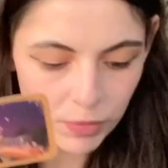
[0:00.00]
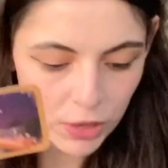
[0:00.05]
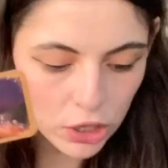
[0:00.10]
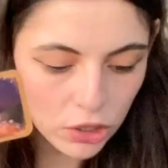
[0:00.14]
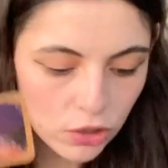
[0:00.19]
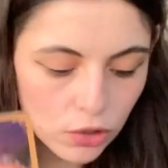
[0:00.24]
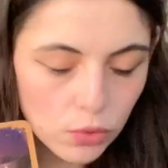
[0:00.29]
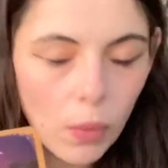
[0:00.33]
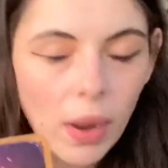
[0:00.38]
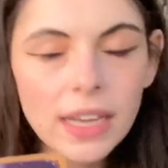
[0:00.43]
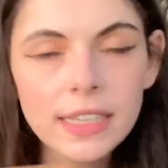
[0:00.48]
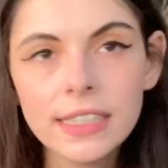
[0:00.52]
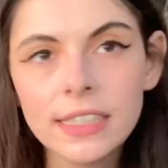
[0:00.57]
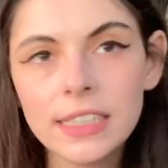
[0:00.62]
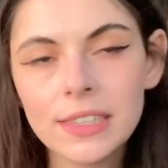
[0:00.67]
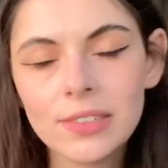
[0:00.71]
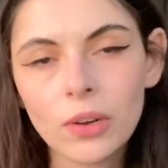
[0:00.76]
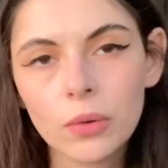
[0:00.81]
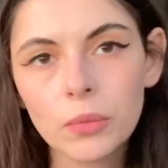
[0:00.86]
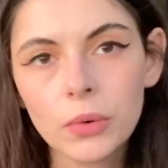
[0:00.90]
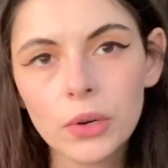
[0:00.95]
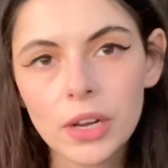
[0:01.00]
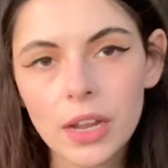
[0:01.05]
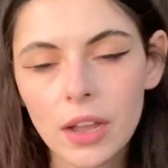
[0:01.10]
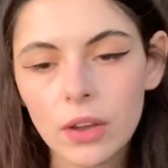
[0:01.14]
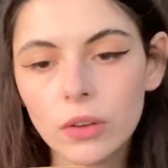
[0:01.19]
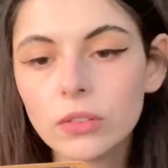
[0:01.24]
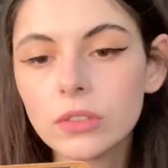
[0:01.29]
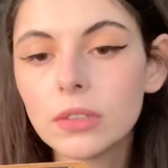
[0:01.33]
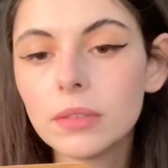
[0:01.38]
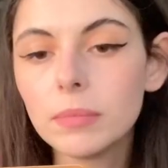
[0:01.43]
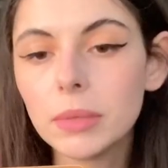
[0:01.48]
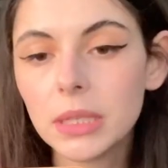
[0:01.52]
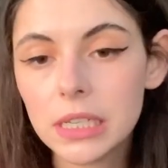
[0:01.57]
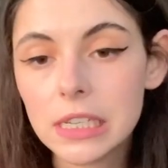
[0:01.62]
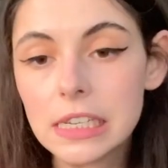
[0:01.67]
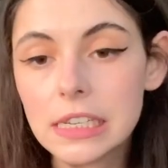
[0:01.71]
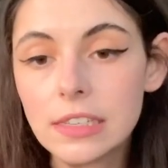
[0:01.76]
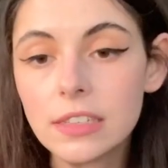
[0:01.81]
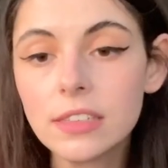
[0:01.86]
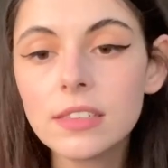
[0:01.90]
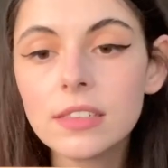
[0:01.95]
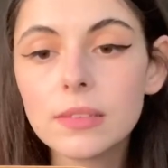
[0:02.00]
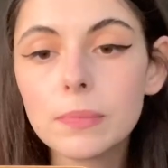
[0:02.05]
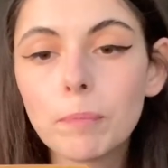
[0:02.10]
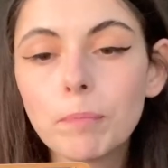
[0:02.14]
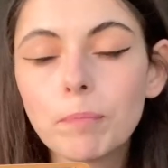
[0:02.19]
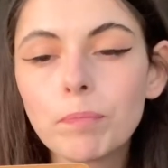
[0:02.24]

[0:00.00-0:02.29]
So why did it not work out? Because